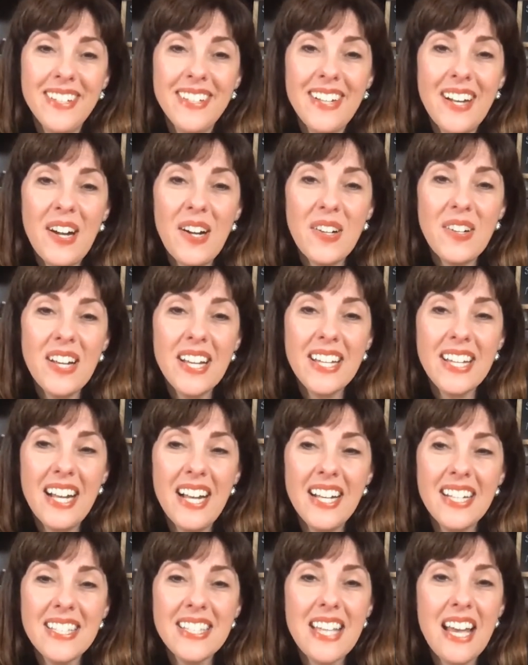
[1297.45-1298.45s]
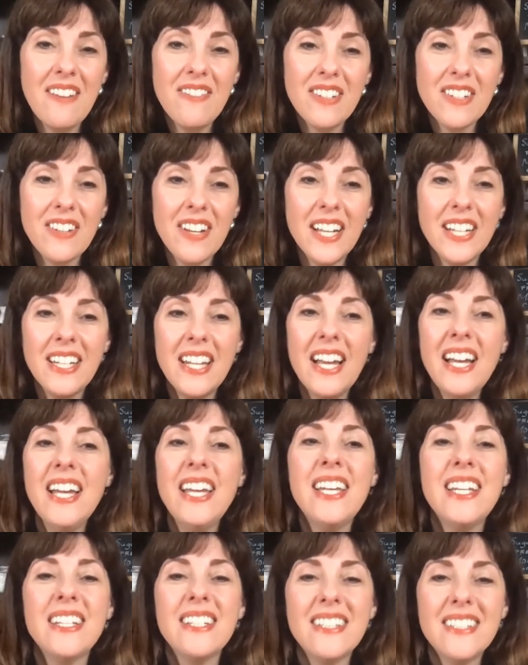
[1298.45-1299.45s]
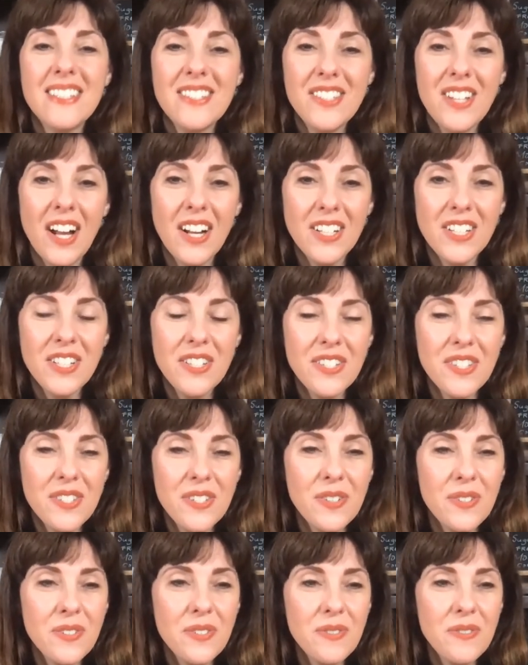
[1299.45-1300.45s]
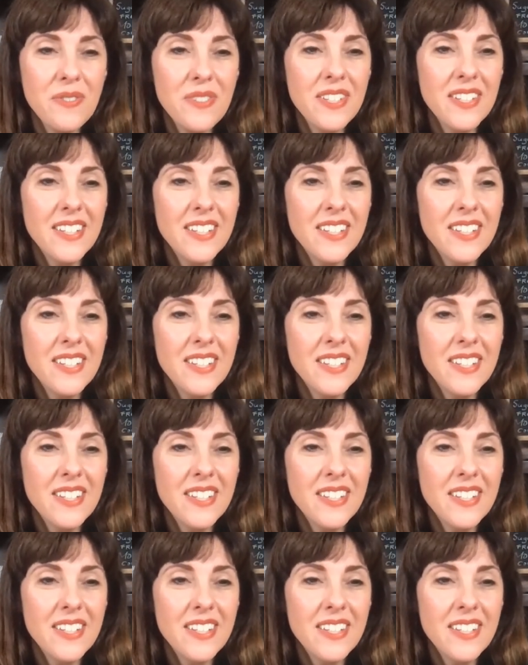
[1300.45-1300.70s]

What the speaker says: All right, guys. Have a great night. Talk to you soon.